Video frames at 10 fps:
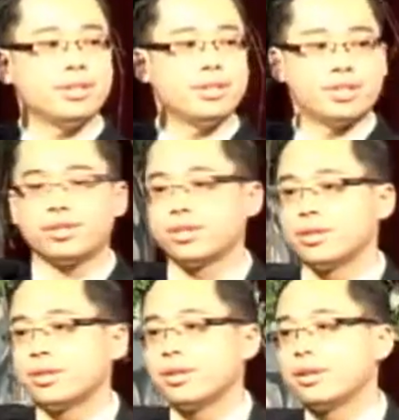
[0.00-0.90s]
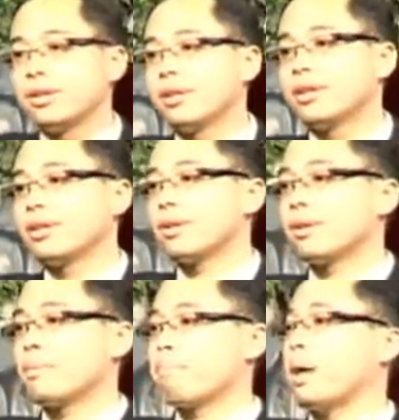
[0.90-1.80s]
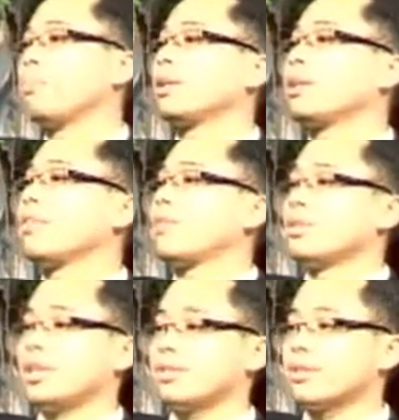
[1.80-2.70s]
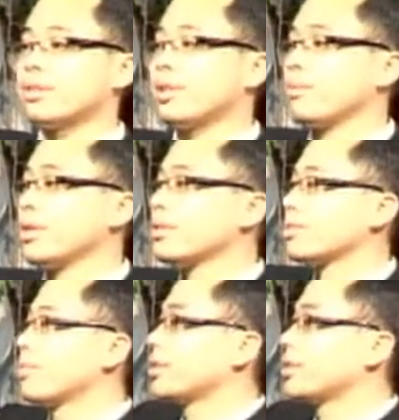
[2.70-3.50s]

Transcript: the decision publicly for Jesus? Anyone else